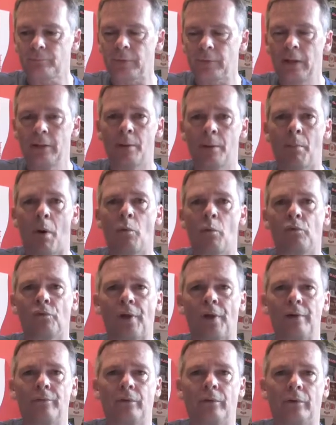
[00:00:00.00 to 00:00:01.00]
and the malt
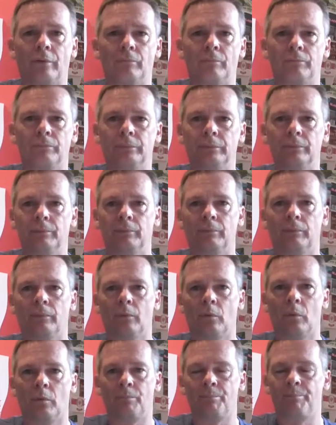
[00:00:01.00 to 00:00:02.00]
flavour,
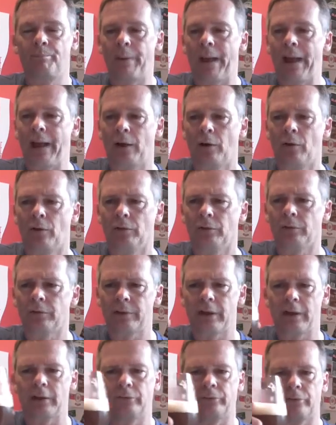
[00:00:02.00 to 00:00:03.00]
or bang on.
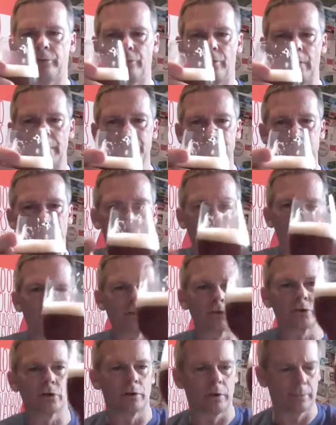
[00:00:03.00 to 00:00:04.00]
That is a fantastic
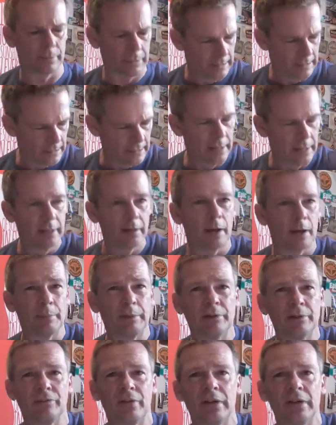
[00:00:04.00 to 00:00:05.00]
job. I
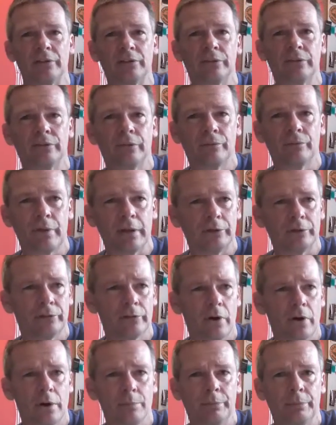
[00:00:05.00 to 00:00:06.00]
mean, if that's
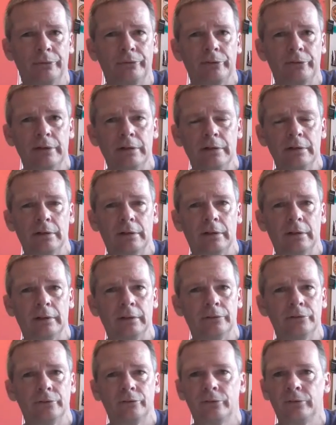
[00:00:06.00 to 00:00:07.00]
9%,
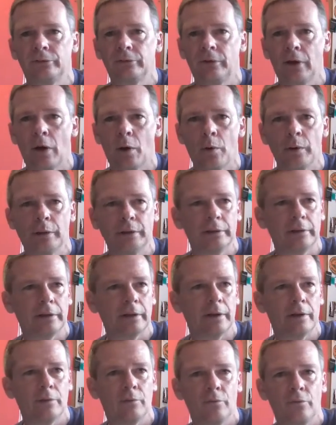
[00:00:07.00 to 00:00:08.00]
it's going
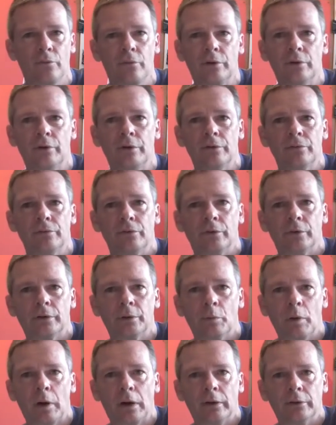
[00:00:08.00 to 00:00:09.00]
down very, very
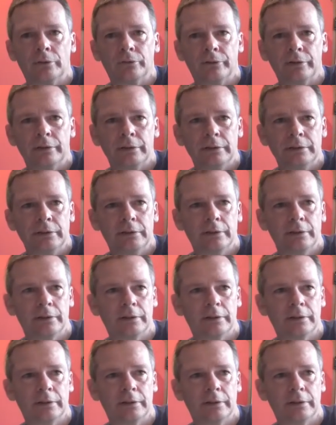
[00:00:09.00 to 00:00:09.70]
well indeed.